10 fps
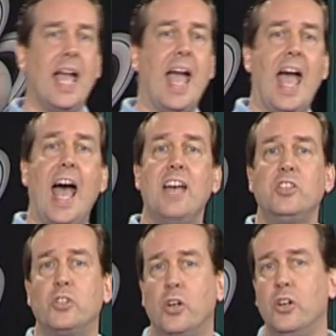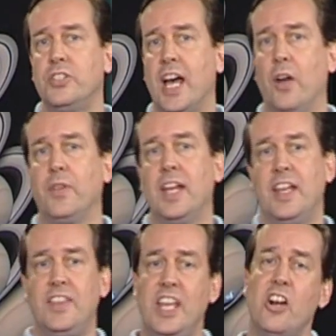As it turns out,
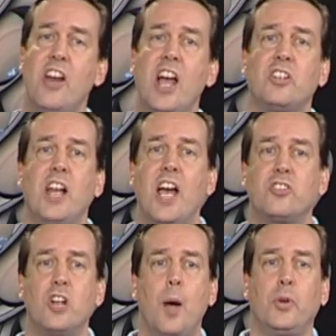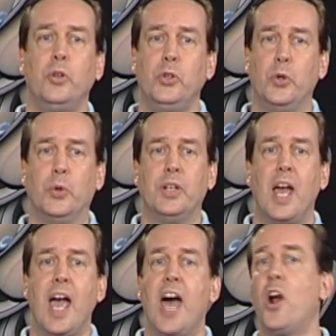the International Astronomical Union
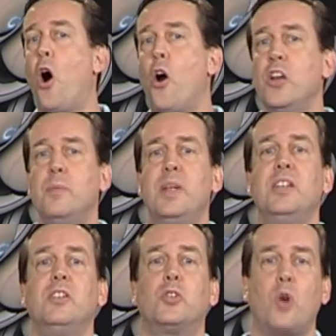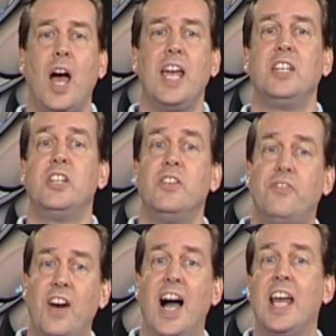had already been trying to
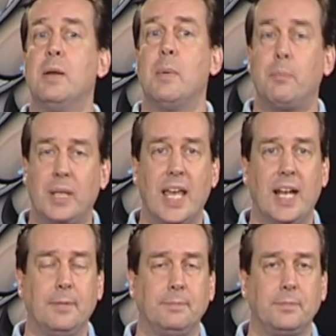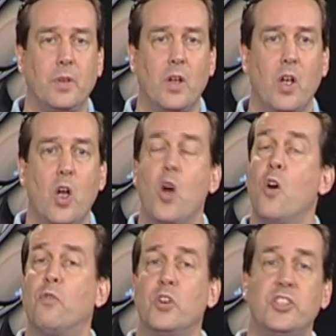define planet.
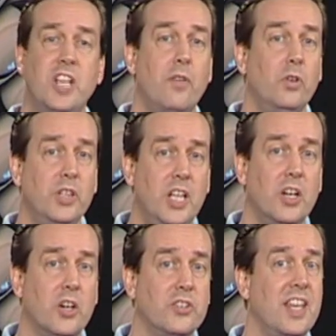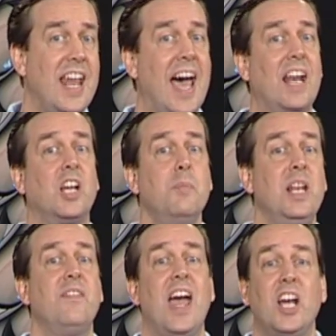For several years, they'd had a committee
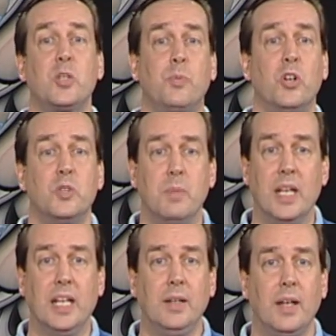of experts meeting,